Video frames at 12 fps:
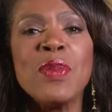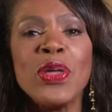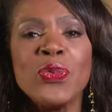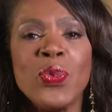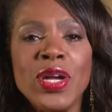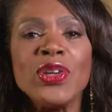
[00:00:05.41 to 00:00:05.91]
month
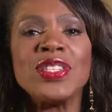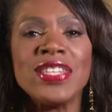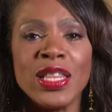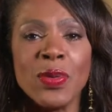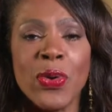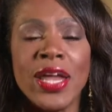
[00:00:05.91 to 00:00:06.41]
we are
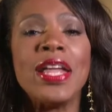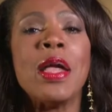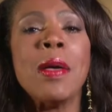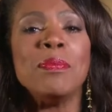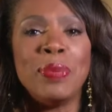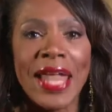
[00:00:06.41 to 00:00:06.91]
celebrating
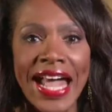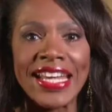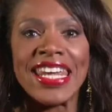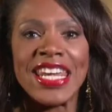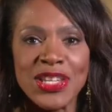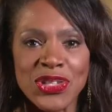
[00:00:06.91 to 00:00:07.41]
Black
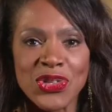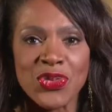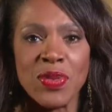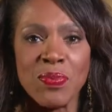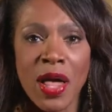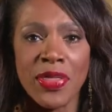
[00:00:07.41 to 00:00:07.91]

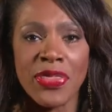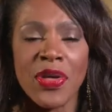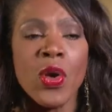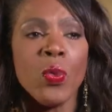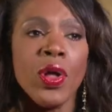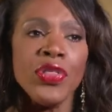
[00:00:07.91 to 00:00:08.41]
History Month.
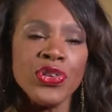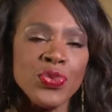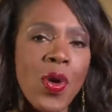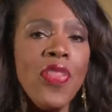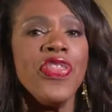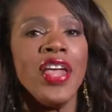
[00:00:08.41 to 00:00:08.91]
Well, there's
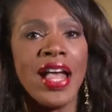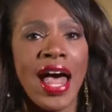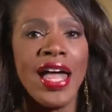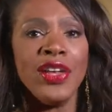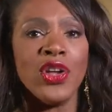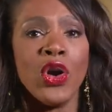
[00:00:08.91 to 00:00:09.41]
one thing
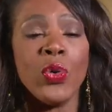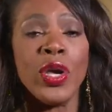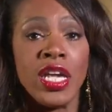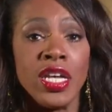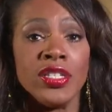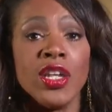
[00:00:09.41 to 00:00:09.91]
I know
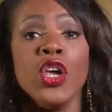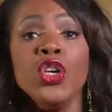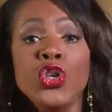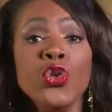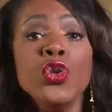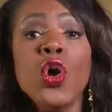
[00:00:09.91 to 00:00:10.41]
is
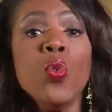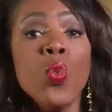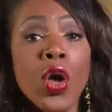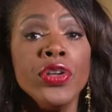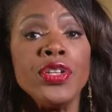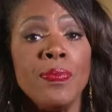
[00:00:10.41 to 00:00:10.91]
you don't
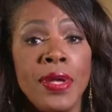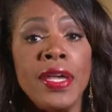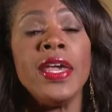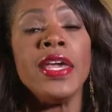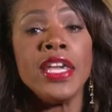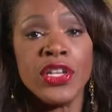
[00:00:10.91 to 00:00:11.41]
want to
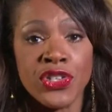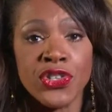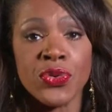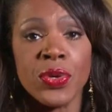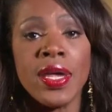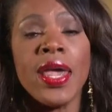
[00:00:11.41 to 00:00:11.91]
be
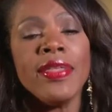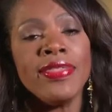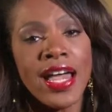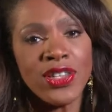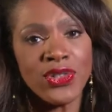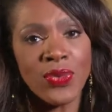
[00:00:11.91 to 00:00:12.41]
history.
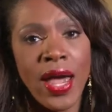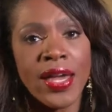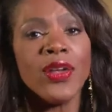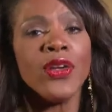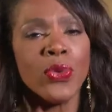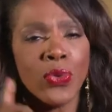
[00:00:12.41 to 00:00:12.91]
That's right,
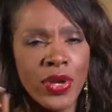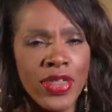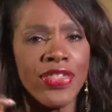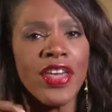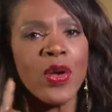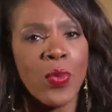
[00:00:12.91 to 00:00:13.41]

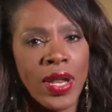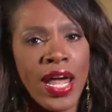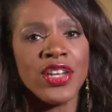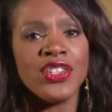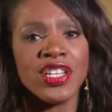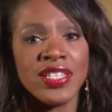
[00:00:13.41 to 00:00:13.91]
rethink what
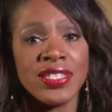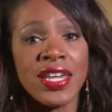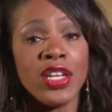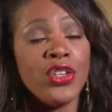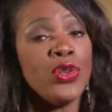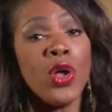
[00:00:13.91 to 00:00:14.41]
I just
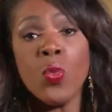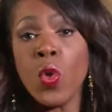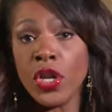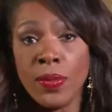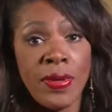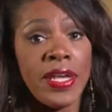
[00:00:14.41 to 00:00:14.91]
said. You don't
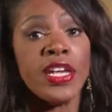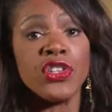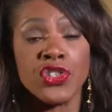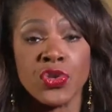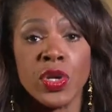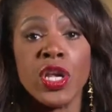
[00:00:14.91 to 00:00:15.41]
want to be
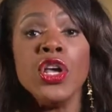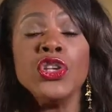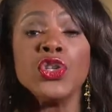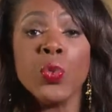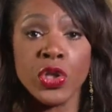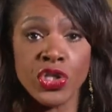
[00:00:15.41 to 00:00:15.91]
history.
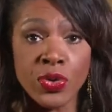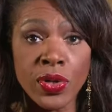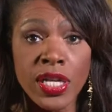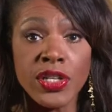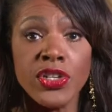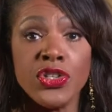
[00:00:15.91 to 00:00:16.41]
So what you
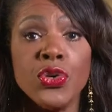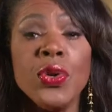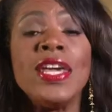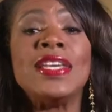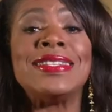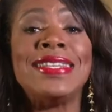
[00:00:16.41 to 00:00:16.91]
need to do
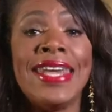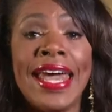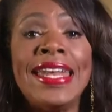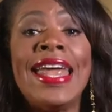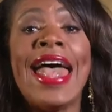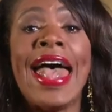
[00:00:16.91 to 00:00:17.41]
is
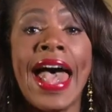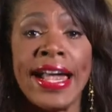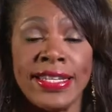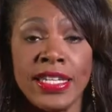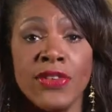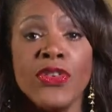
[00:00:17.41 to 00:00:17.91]
get
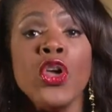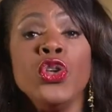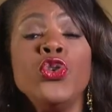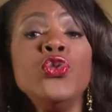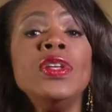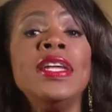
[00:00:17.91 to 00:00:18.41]
active.
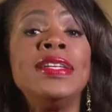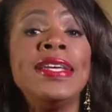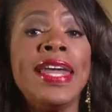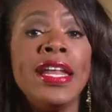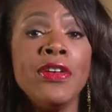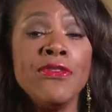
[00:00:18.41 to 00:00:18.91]
You need to
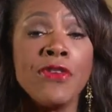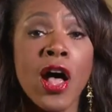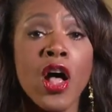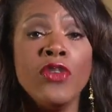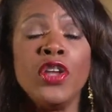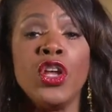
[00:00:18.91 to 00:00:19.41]
get
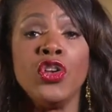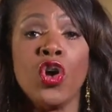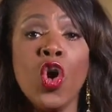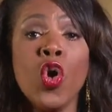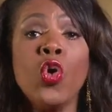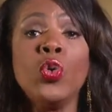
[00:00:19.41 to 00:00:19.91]
involved in your
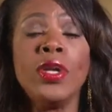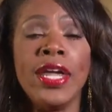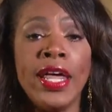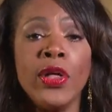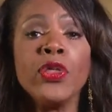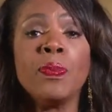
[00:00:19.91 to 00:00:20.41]
own
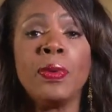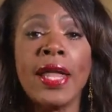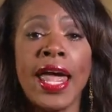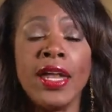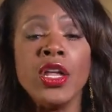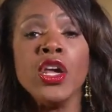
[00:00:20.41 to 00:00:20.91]
health
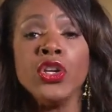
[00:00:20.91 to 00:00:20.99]
plan.